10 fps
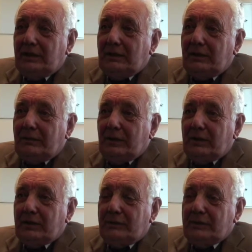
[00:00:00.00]
the
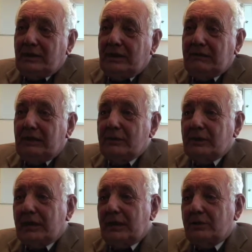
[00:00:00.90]
market was here, and that was
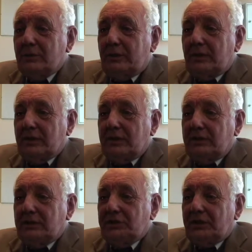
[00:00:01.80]
a cattle market
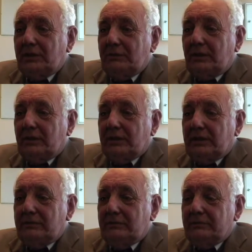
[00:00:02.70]
and a chicken market,
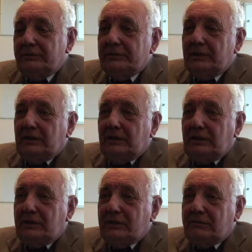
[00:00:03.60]
and
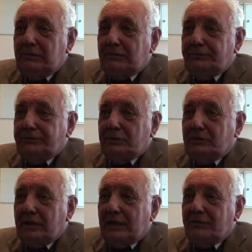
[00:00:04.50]
it was a real
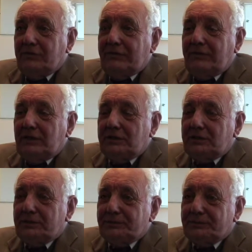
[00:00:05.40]
sort of country
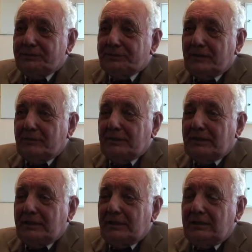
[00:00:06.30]
village. But
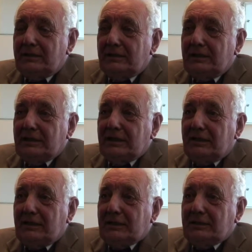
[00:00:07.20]

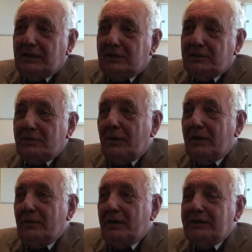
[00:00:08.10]
so to
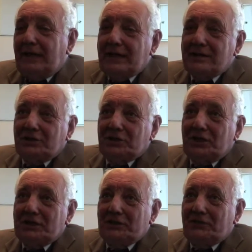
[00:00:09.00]
my mind, it hasn't
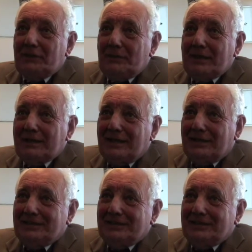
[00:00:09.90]
changed for the better.